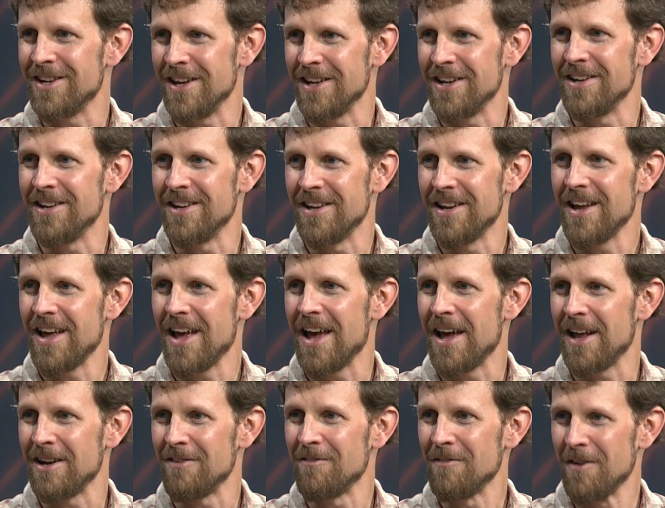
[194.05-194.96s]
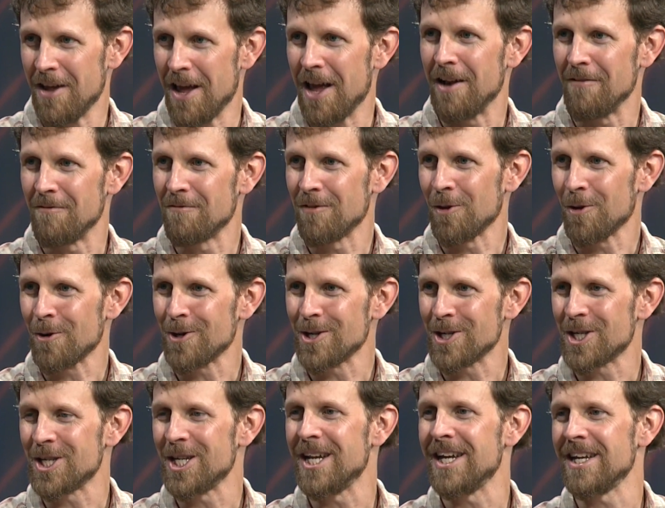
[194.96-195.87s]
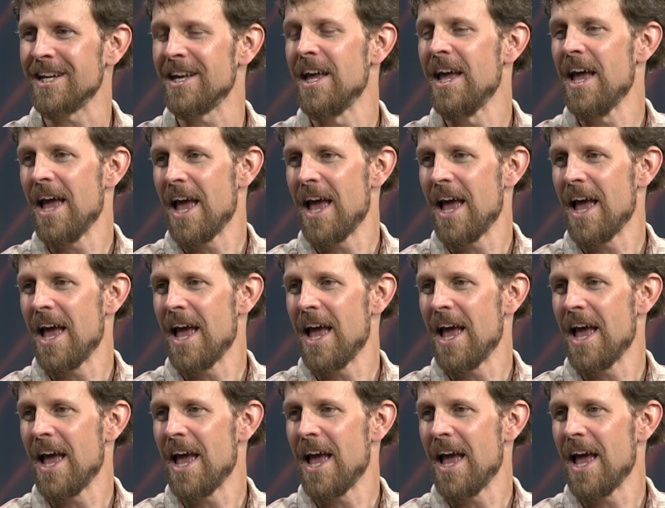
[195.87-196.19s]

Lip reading: and flourishing,